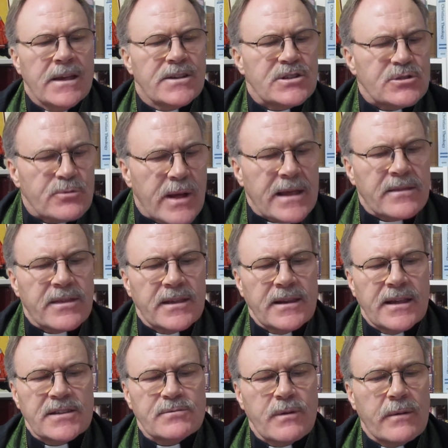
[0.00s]
Strengthen
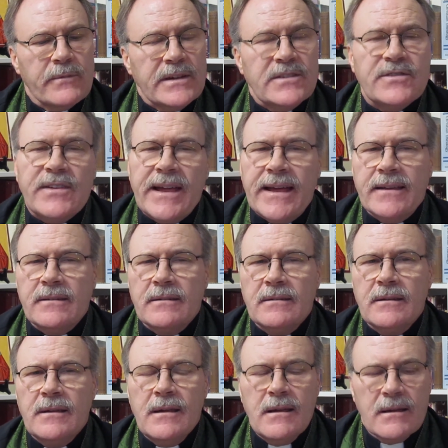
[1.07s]
us when we stand.
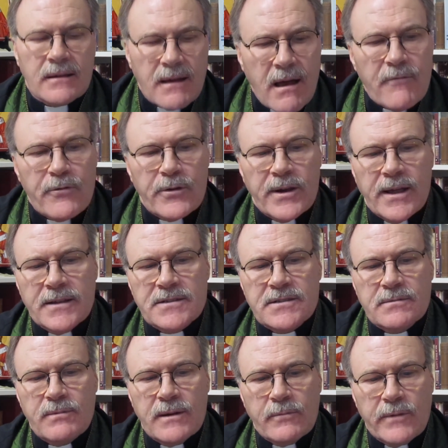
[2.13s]
Comfort
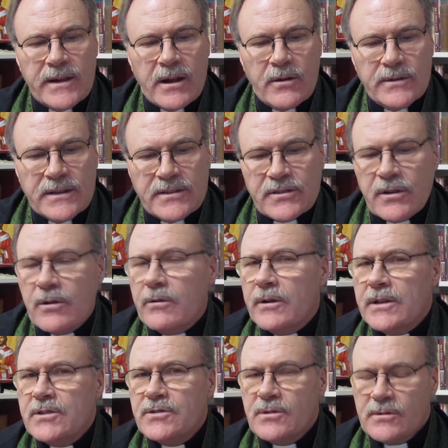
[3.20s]
us when we are
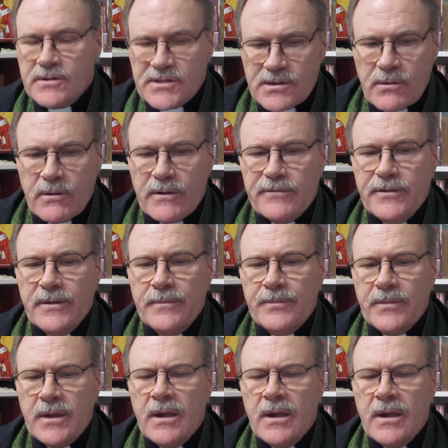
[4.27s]
discouraged or sorrowful.